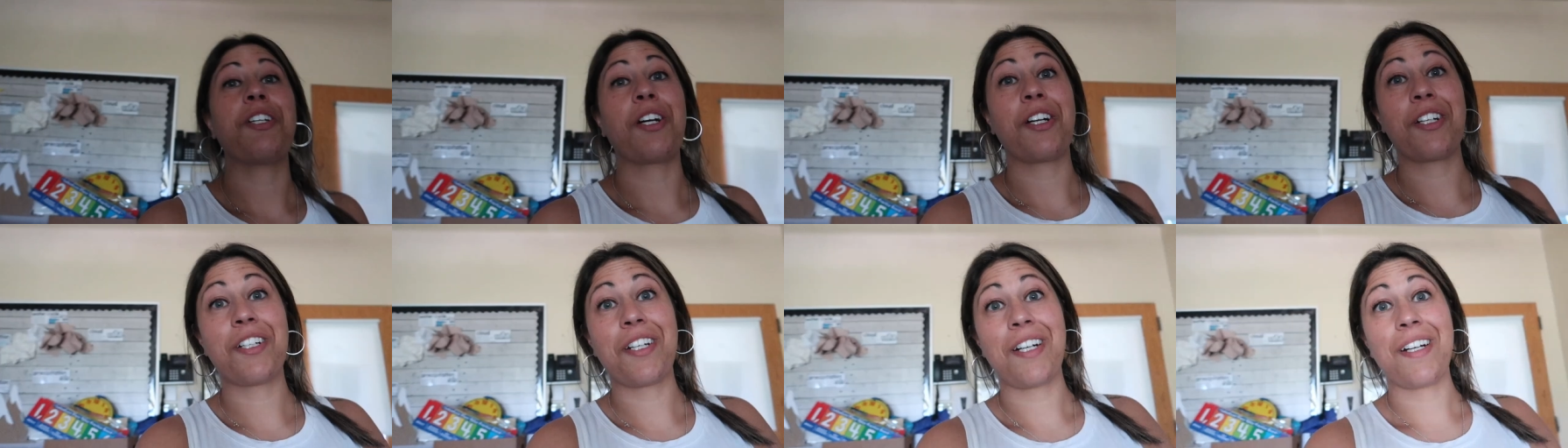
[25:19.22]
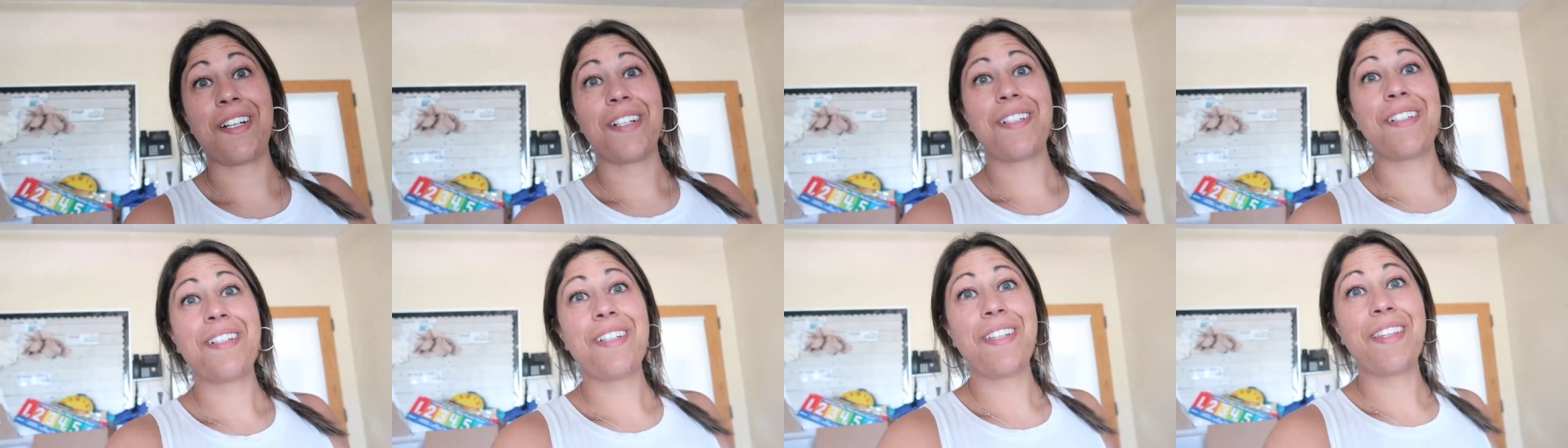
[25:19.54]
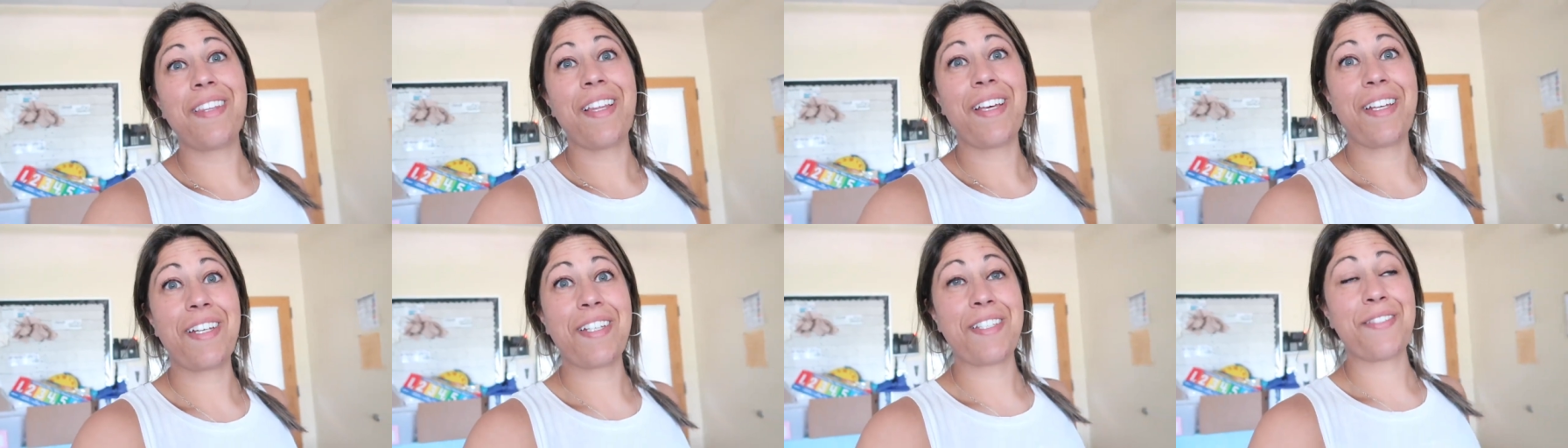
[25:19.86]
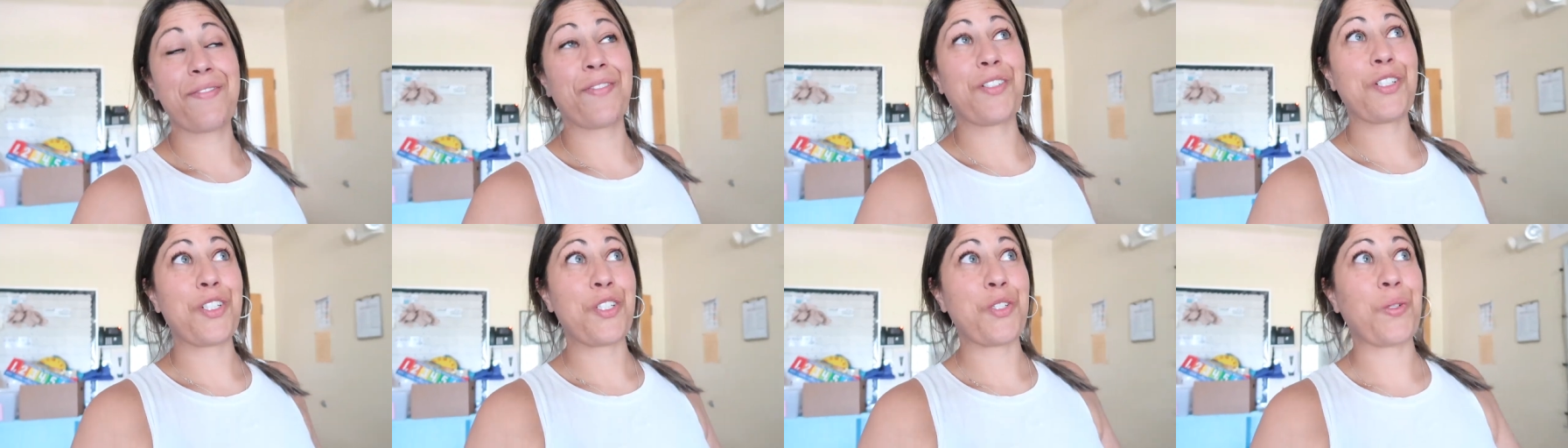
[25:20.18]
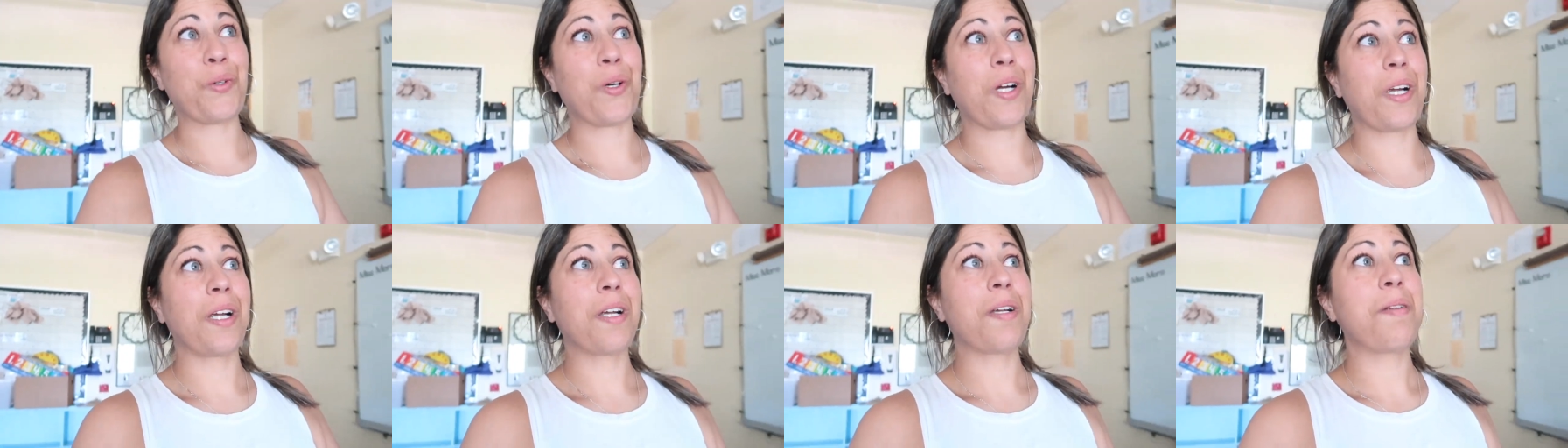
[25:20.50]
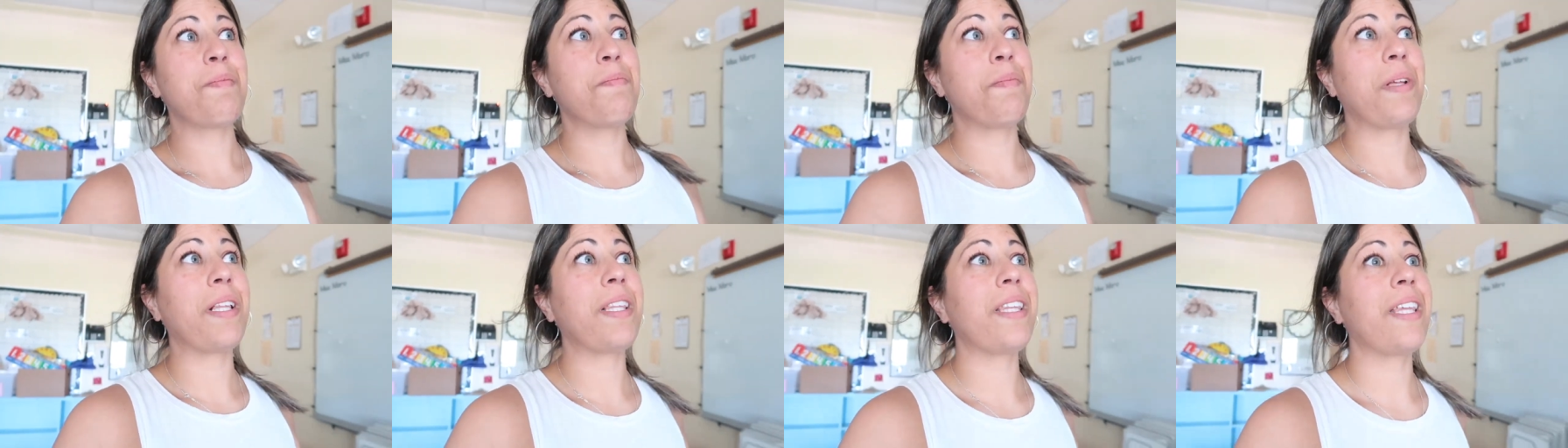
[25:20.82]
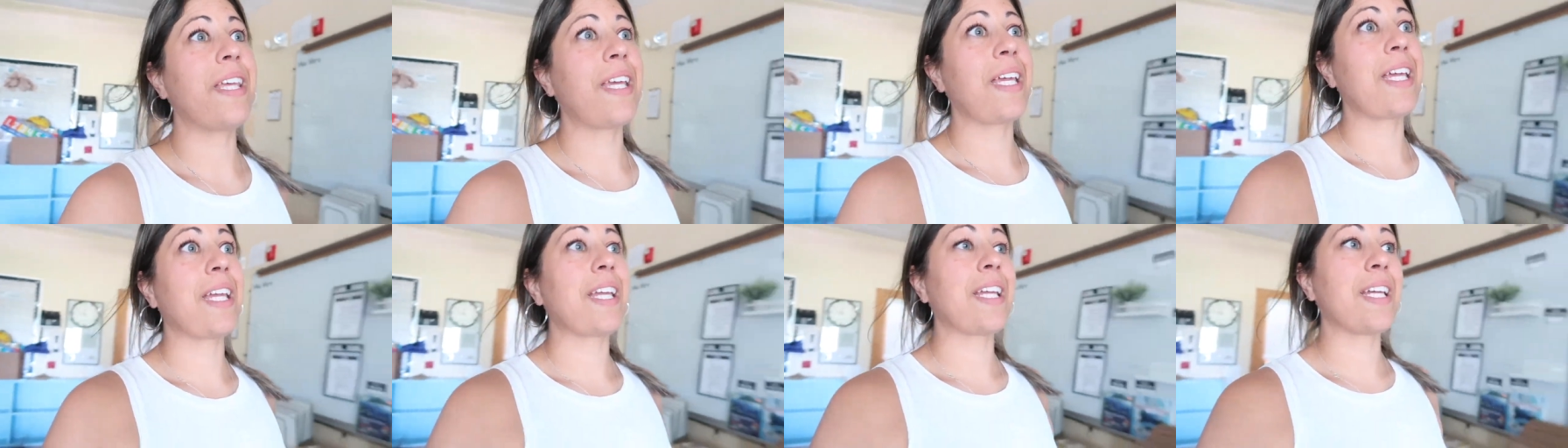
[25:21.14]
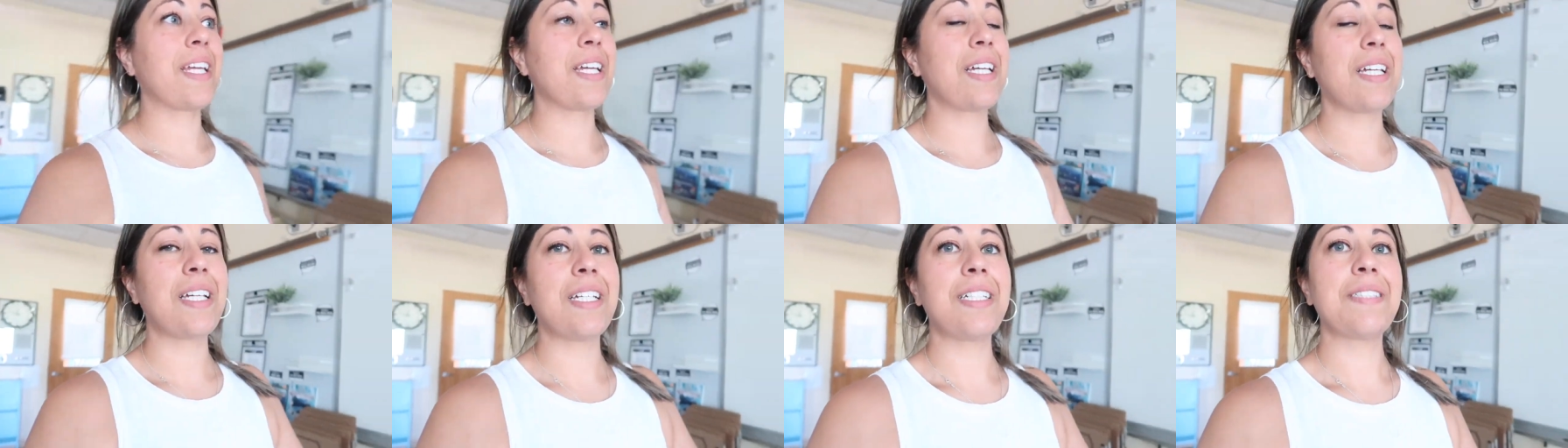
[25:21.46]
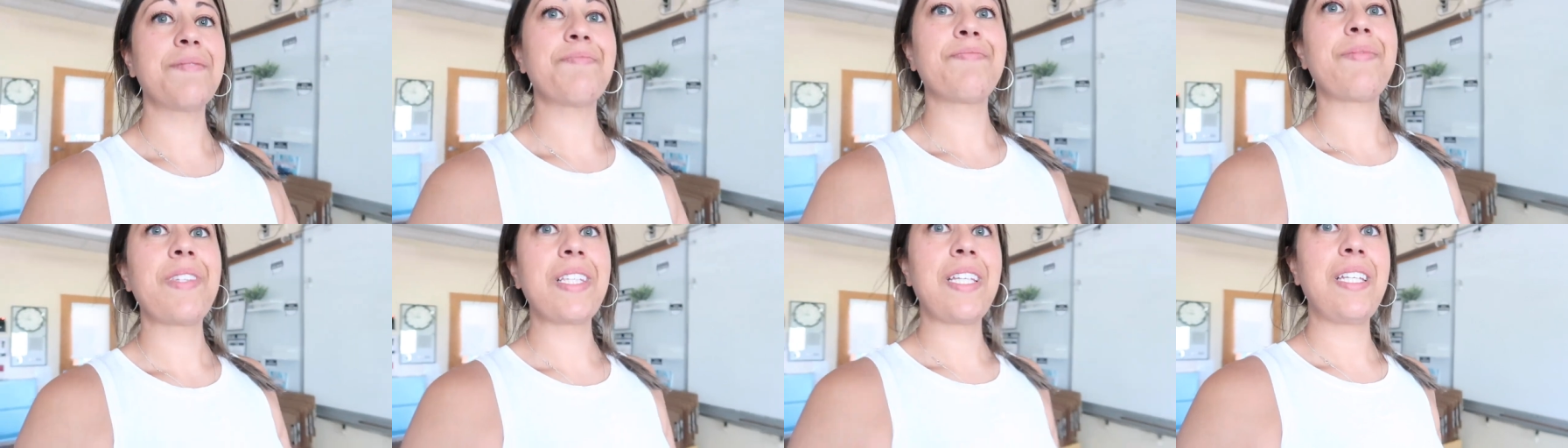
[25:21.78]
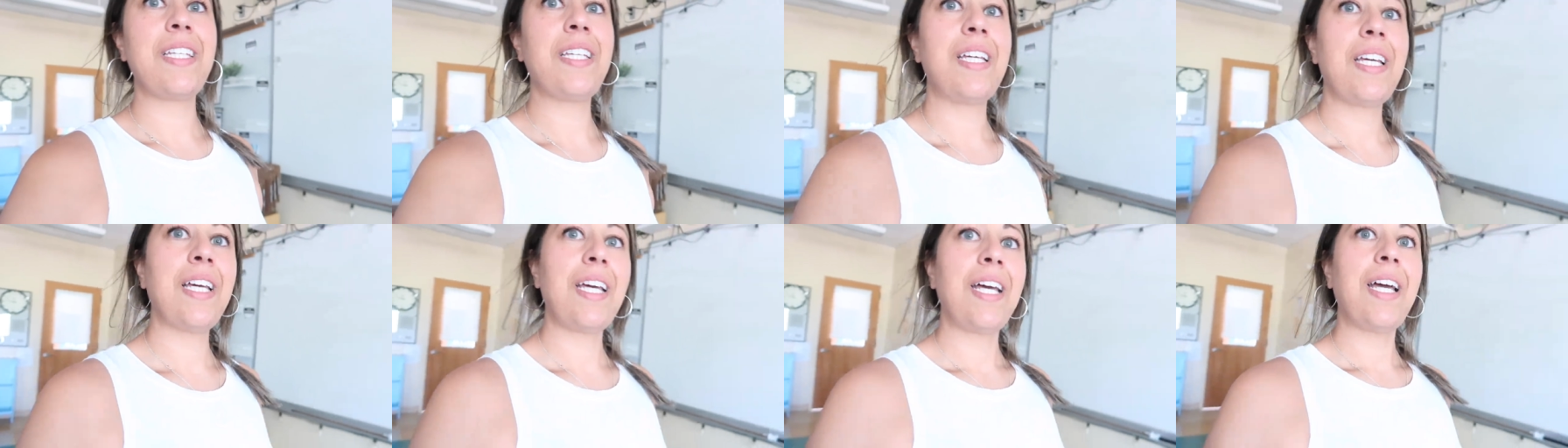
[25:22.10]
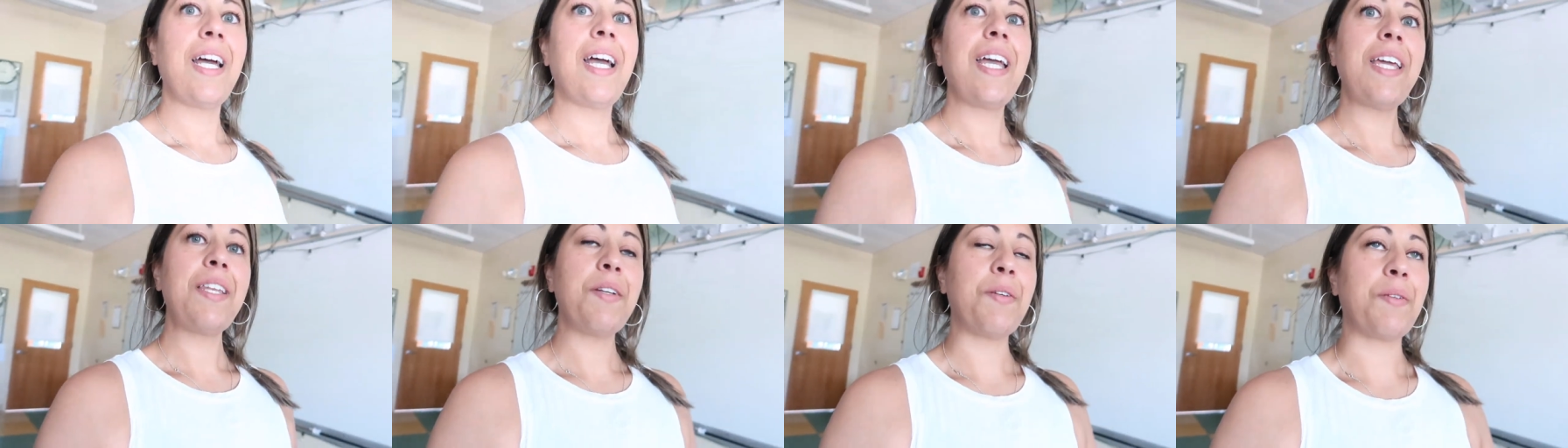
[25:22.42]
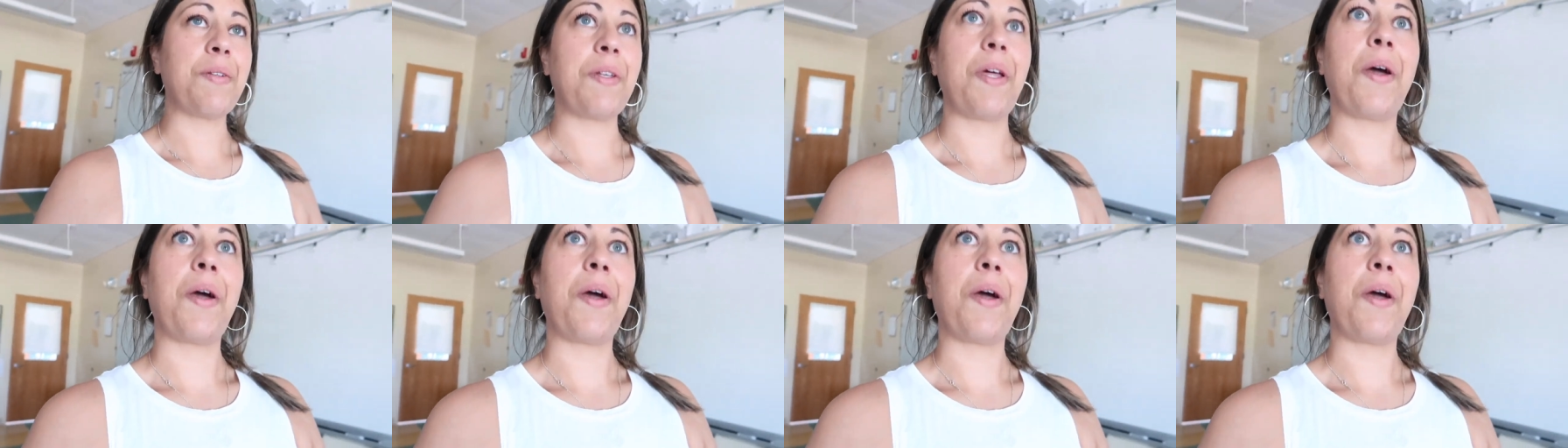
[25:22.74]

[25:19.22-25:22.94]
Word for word: darker, that is for sure. But like, I don't